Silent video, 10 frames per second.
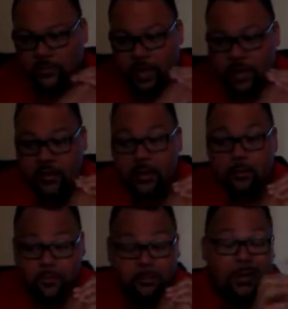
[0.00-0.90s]
Okay?
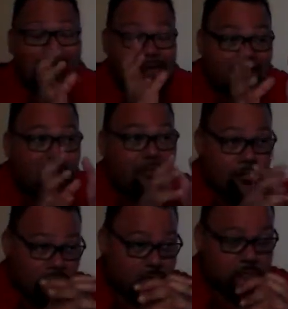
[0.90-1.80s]
But the body
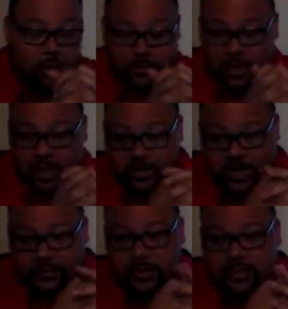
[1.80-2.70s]
can't reuse carbon
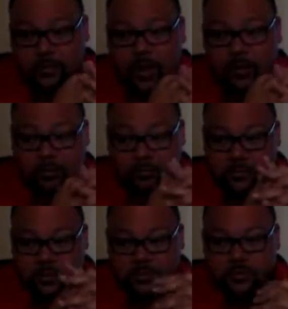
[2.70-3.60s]
dioxide. That's the problem.
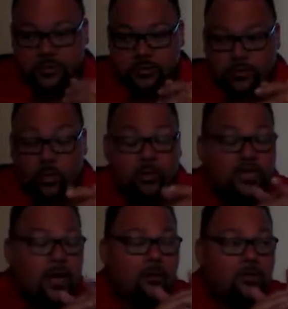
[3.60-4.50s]
The only
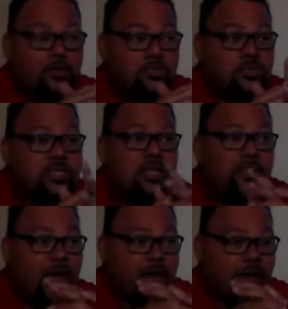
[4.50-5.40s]
time that you'll see
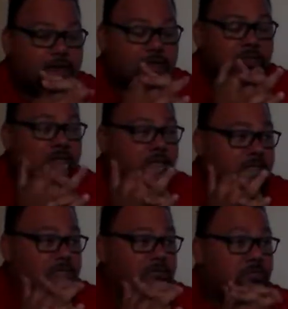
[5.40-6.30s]
that is in the
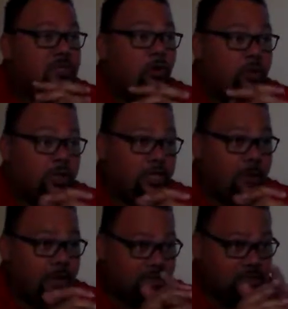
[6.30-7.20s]
instance of
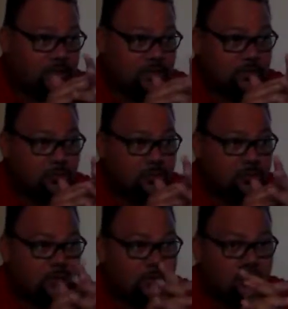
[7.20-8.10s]
COPD patients,
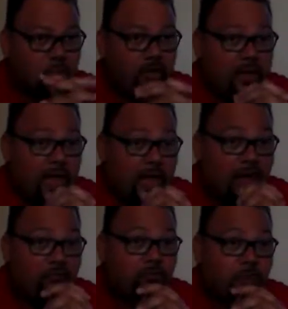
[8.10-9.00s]
where
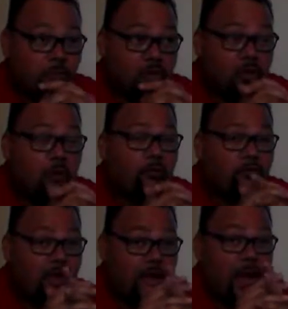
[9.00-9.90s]
they breathe off
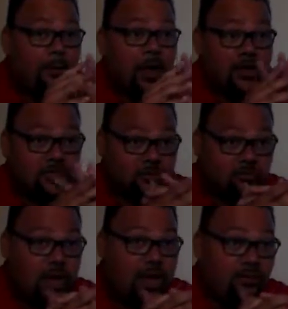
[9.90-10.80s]
of a hypoxic
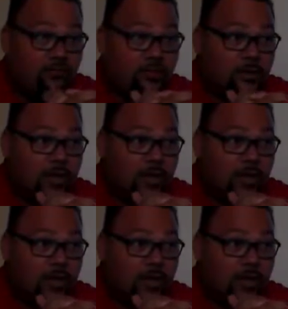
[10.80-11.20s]
drive.